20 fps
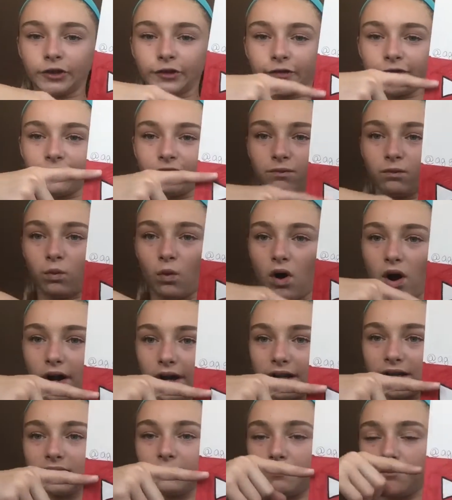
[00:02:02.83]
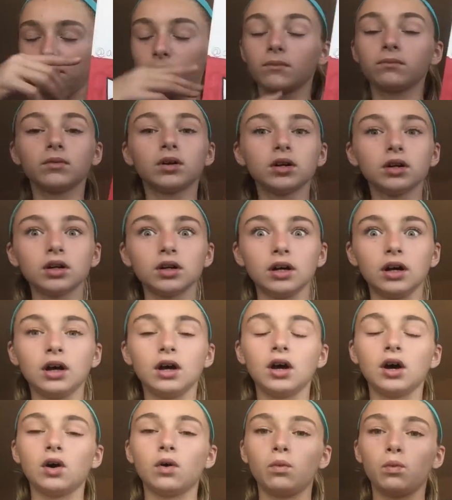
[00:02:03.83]
of looks wonky. Ugh,
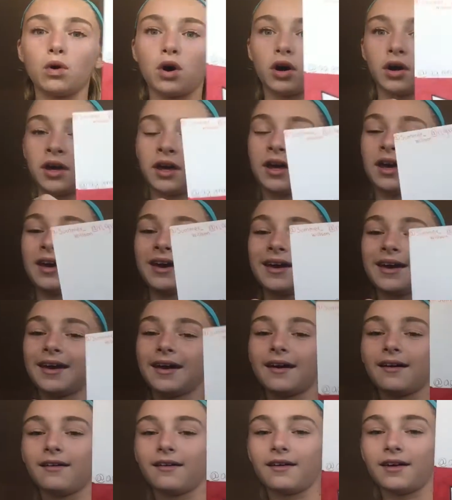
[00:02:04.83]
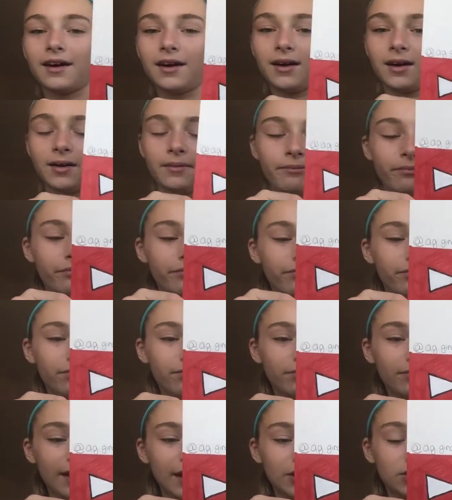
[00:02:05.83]
wonky. Um,
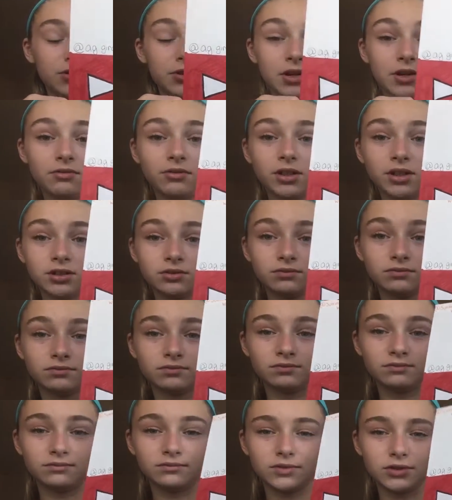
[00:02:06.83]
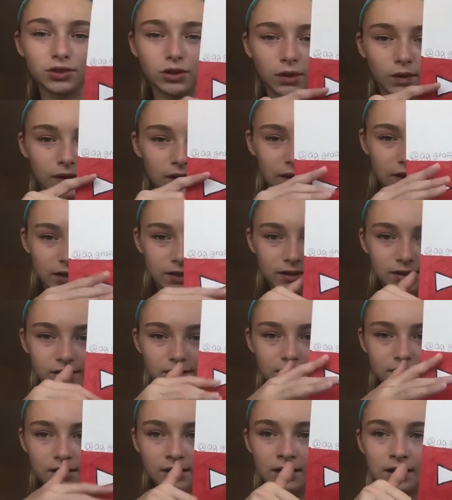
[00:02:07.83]
I drew it wrong, so
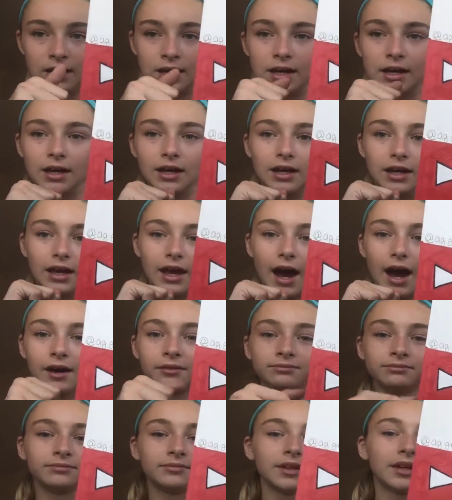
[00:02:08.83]
uh, yeah.